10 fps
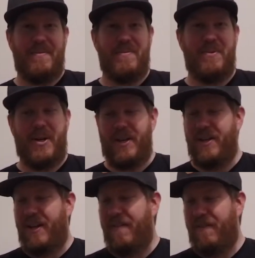work in
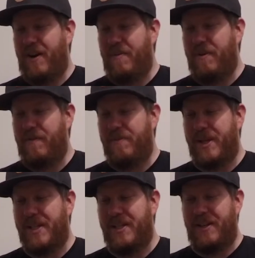that environment for
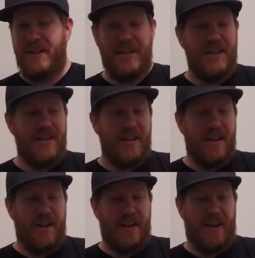me. So
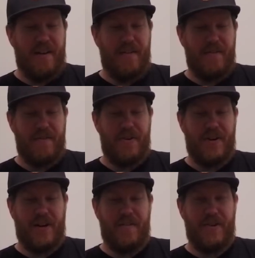yeah,
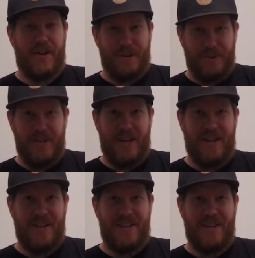very, very cool
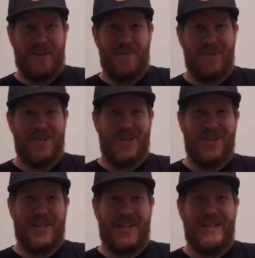tent. Looking forward to
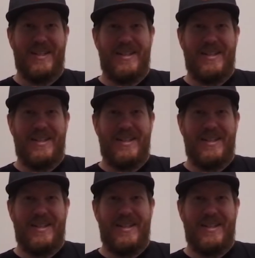using it.